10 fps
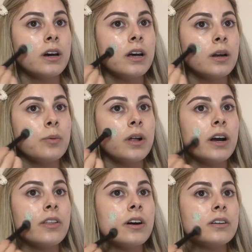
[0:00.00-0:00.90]
and
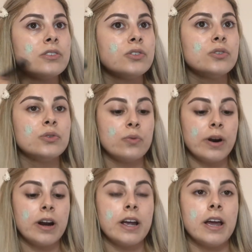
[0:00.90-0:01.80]
apply that to
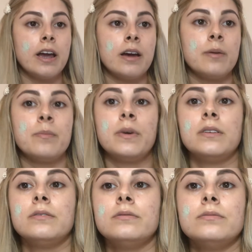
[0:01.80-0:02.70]
where I am
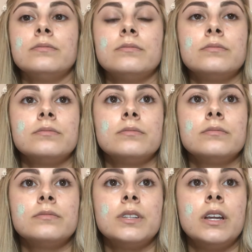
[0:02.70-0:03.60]

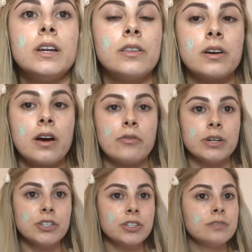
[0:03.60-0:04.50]
needing the
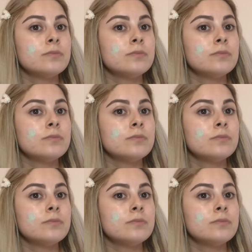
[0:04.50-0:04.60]
coverage.